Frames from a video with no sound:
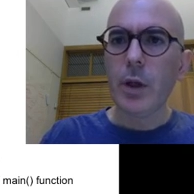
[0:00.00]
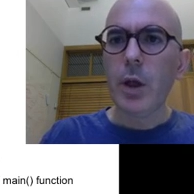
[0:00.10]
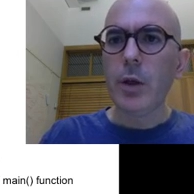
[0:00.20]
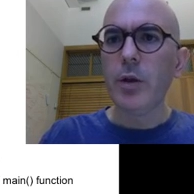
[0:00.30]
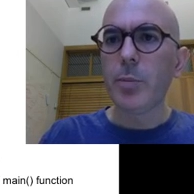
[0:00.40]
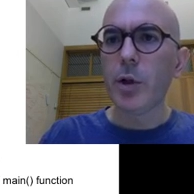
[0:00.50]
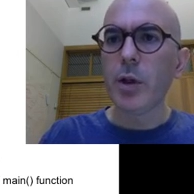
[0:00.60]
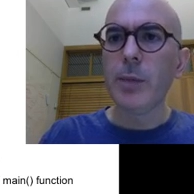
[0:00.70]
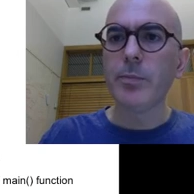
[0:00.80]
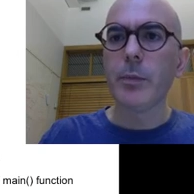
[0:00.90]
Your
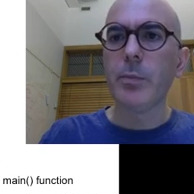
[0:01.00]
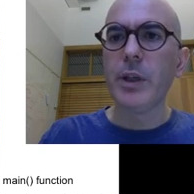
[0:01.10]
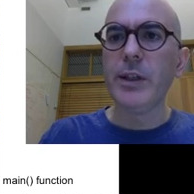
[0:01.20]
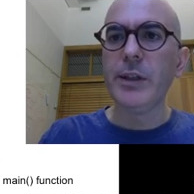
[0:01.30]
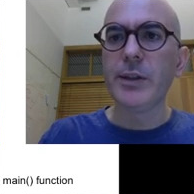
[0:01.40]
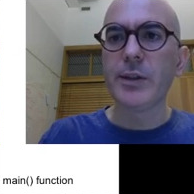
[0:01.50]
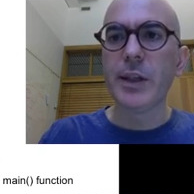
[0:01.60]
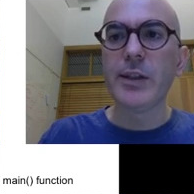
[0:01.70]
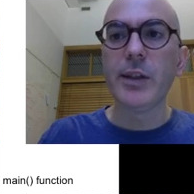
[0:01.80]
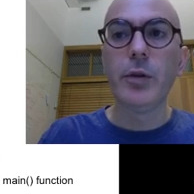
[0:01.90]
program begins
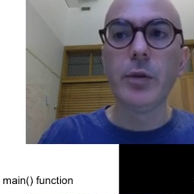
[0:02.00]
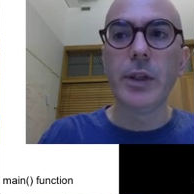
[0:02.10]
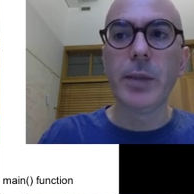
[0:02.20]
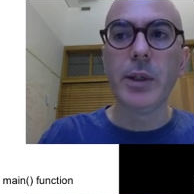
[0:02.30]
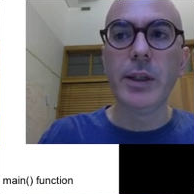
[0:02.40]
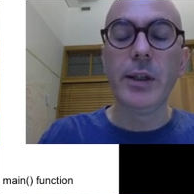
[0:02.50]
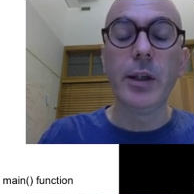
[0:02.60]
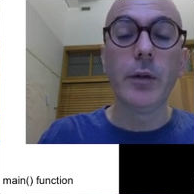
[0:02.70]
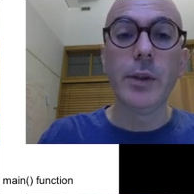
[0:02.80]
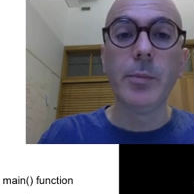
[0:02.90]
executing at the beginning
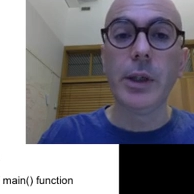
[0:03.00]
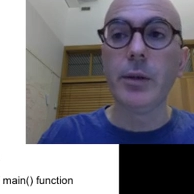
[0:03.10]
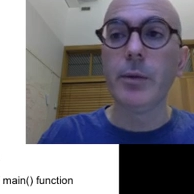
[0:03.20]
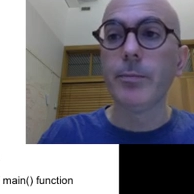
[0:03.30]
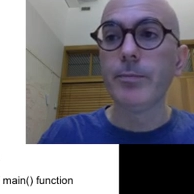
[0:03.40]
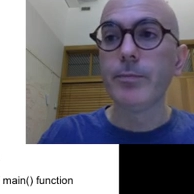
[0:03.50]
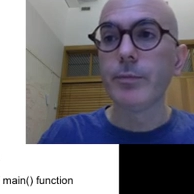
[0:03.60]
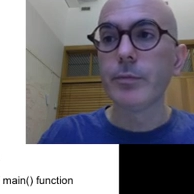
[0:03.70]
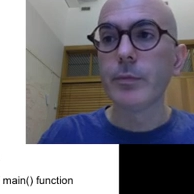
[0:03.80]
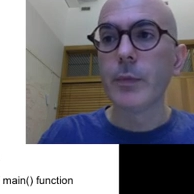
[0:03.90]
of the main.
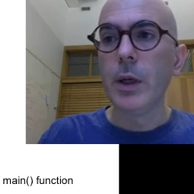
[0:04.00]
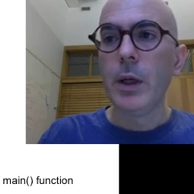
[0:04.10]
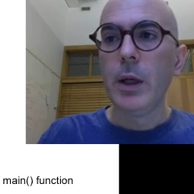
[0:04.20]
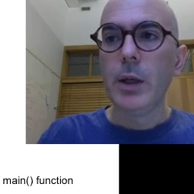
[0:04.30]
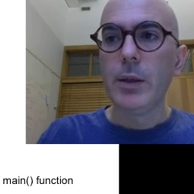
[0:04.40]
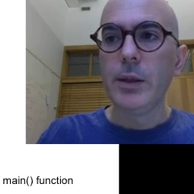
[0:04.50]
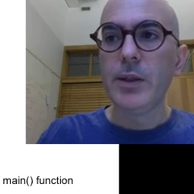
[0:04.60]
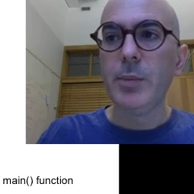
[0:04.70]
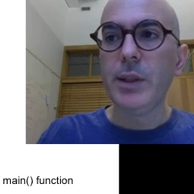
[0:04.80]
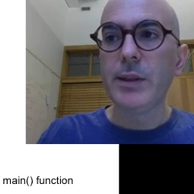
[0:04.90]
This
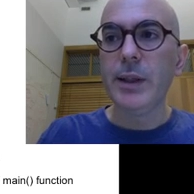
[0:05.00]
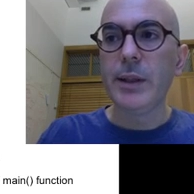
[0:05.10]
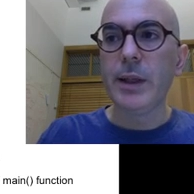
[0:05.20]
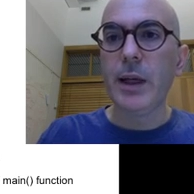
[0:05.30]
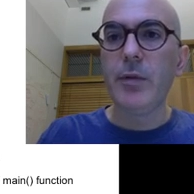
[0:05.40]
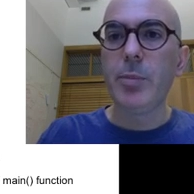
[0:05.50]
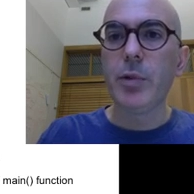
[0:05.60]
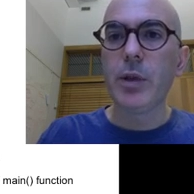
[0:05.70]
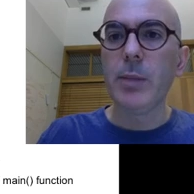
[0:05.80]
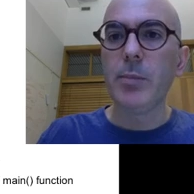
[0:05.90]
means that every
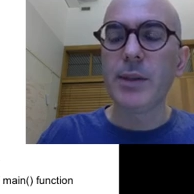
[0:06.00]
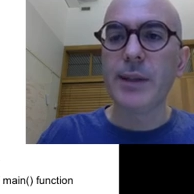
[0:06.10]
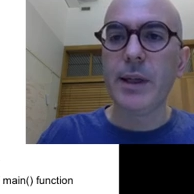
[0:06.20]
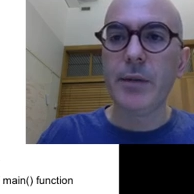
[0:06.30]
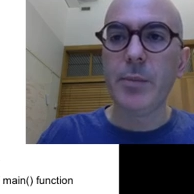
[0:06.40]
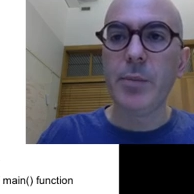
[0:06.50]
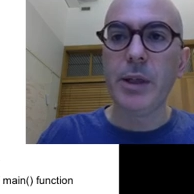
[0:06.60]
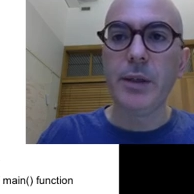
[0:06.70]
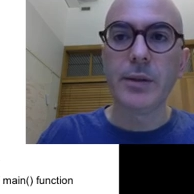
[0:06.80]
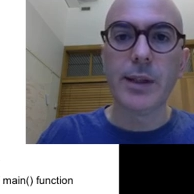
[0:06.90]
program must have a
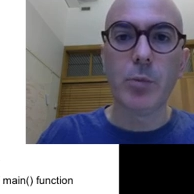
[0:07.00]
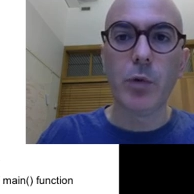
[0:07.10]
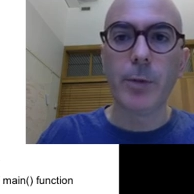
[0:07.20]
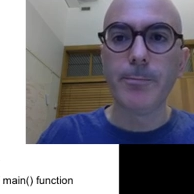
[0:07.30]
main somewhere.